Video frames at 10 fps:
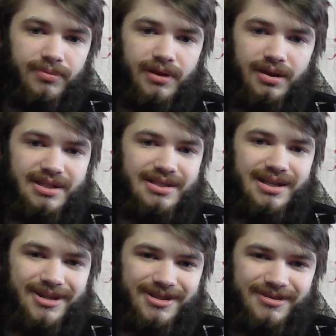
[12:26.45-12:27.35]
This
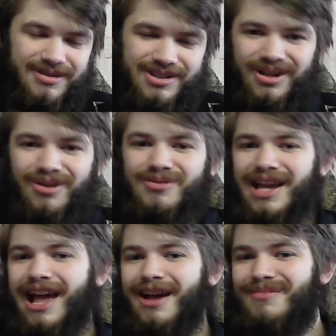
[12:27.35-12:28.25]
is so
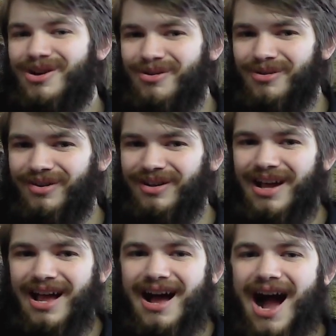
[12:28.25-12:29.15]
damn cool.
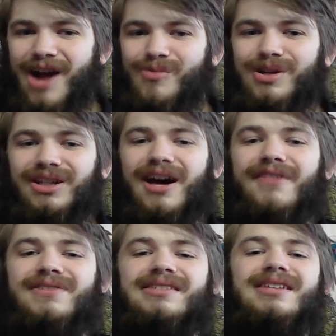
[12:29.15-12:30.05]
I would
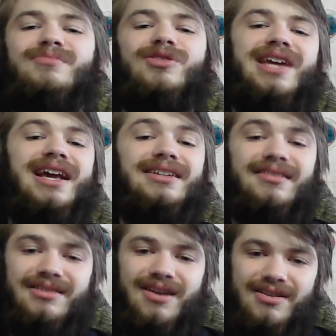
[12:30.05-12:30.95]
love to see more takes on
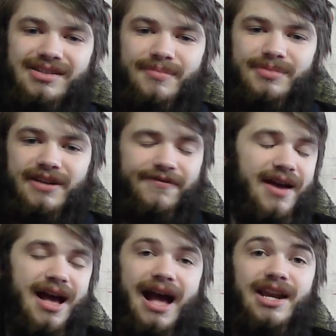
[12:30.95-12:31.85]
this concept. If
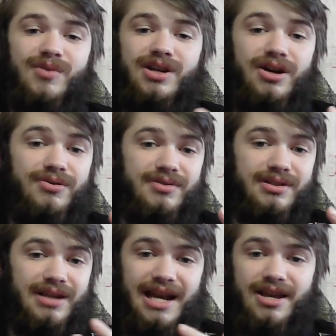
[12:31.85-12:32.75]
anyone
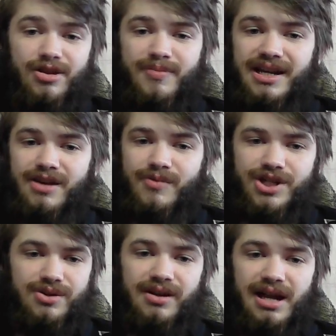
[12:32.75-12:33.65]
knows any other media
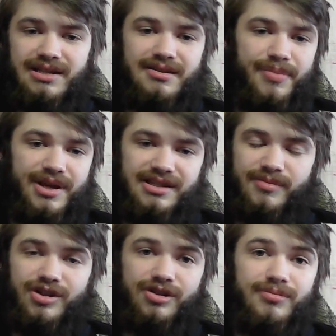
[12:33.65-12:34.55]
which utilizes something
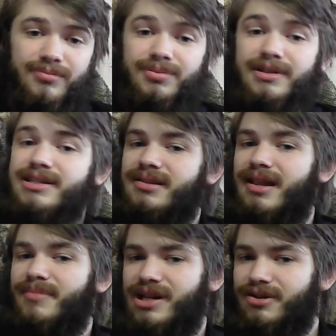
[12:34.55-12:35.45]
similar, please
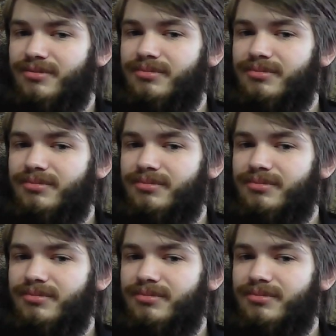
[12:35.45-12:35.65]
let me know.